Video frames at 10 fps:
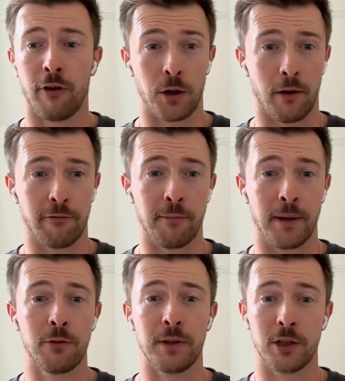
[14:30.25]
Final one for
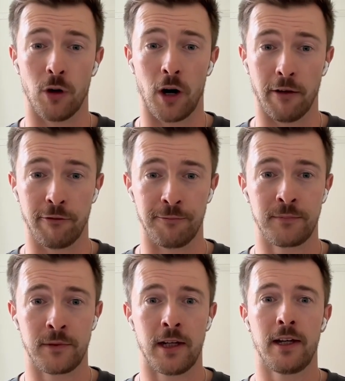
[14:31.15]
me would be drive.
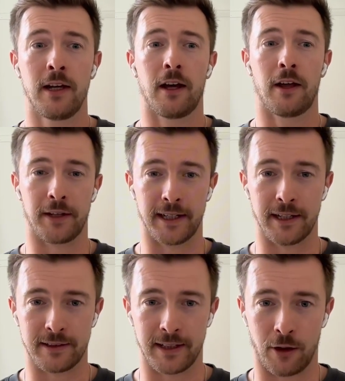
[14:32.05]
I think
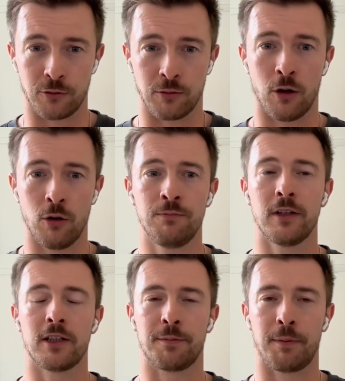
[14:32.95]
in a sales role,
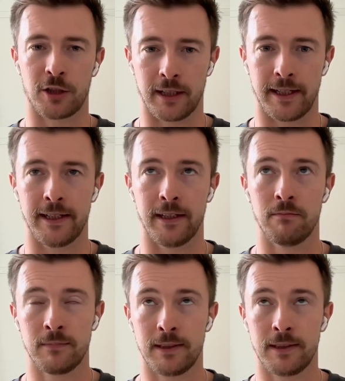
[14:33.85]
especially